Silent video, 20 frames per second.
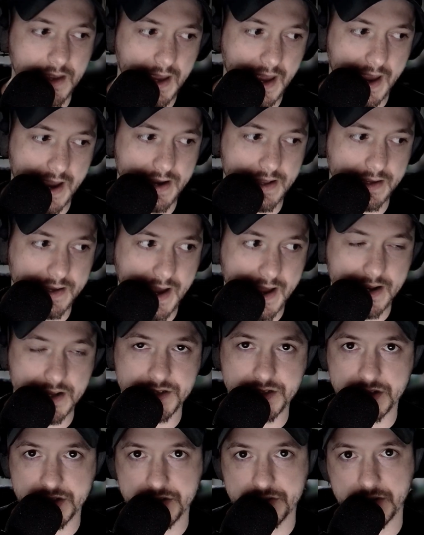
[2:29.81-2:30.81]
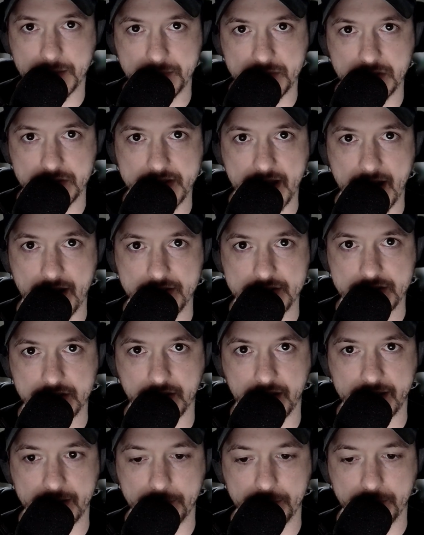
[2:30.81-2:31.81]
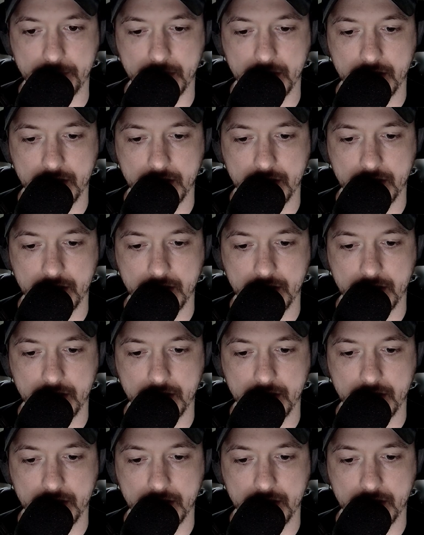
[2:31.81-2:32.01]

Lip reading: and it kind of just stripped you down to like